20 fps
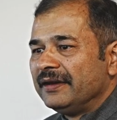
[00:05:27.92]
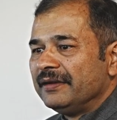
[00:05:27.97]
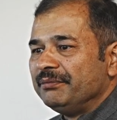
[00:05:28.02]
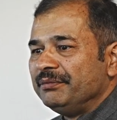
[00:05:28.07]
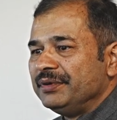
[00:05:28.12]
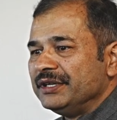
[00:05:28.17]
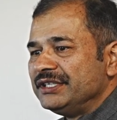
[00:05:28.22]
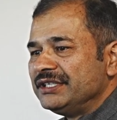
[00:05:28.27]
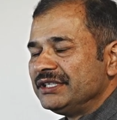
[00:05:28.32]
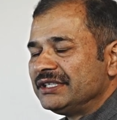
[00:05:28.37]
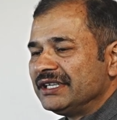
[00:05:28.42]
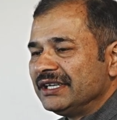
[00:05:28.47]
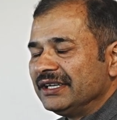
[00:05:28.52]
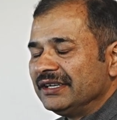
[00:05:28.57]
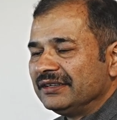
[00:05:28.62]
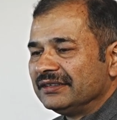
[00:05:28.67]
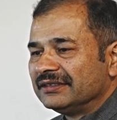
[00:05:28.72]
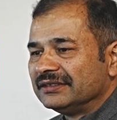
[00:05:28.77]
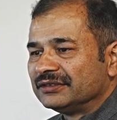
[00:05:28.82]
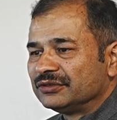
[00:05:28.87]

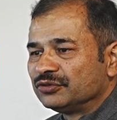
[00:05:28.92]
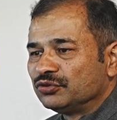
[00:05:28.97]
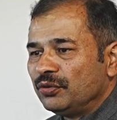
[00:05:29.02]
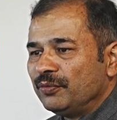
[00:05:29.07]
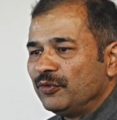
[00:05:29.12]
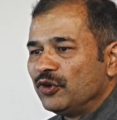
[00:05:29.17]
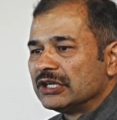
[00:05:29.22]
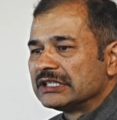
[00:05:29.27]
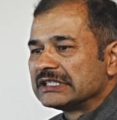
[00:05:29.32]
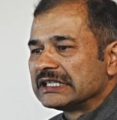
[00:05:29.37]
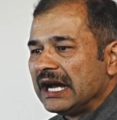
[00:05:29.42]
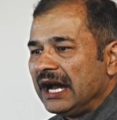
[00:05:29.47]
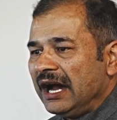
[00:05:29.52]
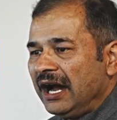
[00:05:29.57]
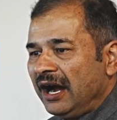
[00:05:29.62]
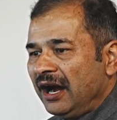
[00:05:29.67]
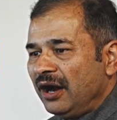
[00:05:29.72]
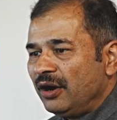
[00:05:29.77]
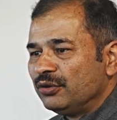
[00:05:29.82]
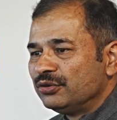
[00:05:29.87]
visiting someone's
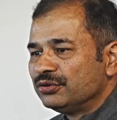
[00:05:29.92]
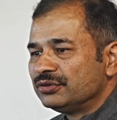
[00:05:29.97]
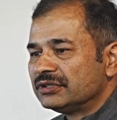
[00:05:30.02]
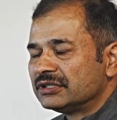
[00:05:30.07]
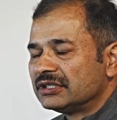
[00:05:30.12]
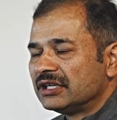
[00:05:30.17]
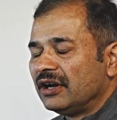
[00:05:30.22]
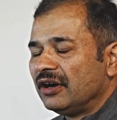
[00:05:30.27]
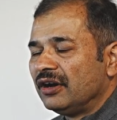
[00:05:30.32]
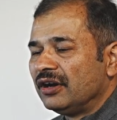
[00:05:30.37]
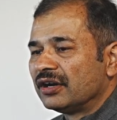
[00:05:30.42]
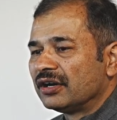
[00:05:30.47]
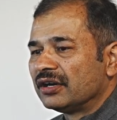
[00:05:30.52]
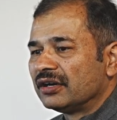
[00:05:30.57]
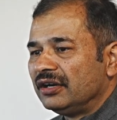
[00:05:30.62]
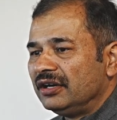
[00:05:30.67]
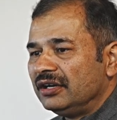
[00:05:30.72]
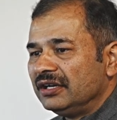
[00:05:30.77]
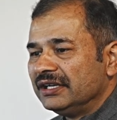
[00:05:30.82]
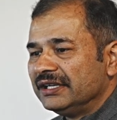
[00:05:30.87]
house, or
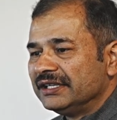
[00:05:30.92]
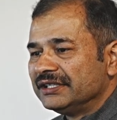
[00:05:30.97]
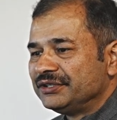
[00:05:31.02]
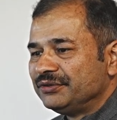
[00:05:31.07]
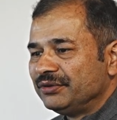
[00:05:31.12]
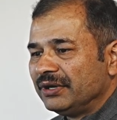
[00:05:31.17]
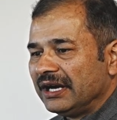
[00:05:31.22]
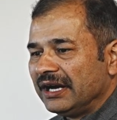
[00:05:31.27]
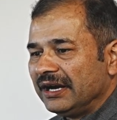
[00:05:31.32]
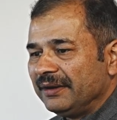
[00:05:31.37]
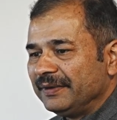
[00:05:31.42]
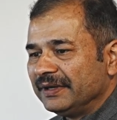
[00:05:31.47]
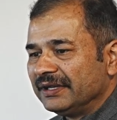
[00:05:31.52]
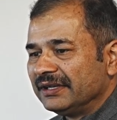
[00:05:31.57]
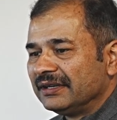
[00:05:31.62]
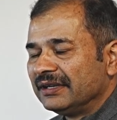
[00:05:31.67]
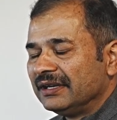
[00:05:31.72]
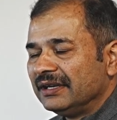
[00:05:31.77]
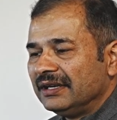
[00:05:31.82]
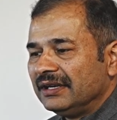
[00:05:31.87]
unless you are
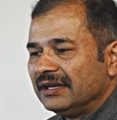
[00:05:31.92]
having